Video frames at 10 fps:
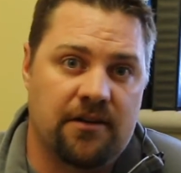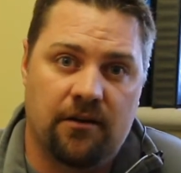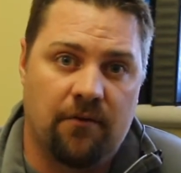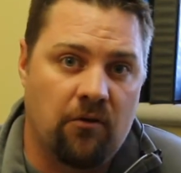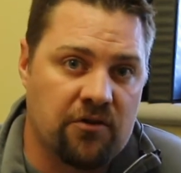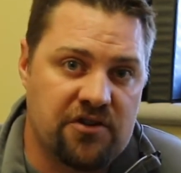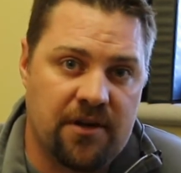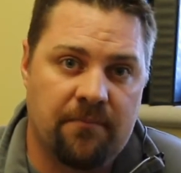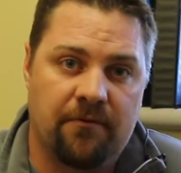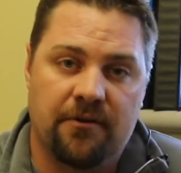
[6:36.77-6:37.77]
of
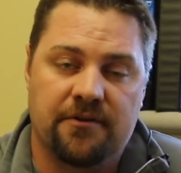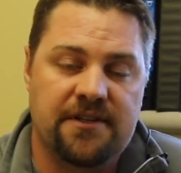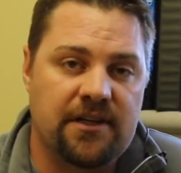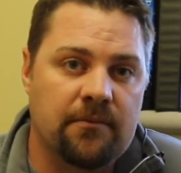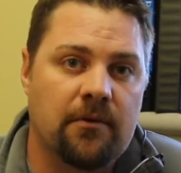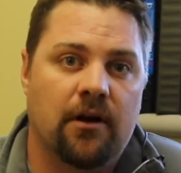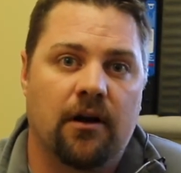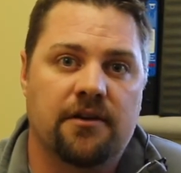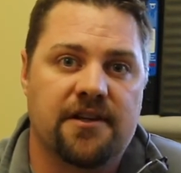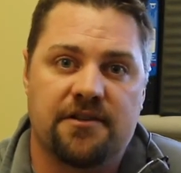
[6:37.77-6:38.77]
ownership for their team,
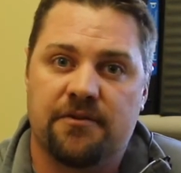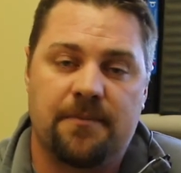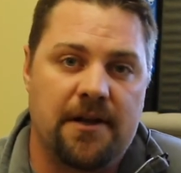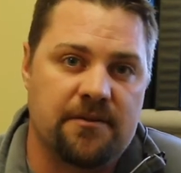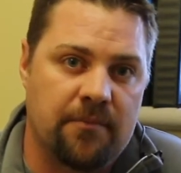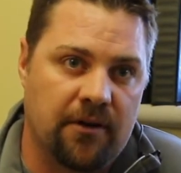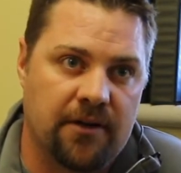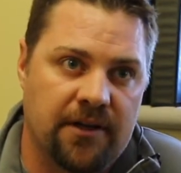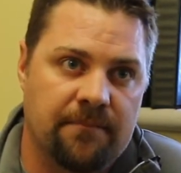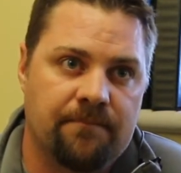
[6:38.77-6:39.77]
uh, a sense of
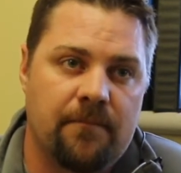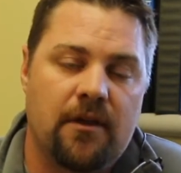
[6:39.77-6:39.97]
responsibility,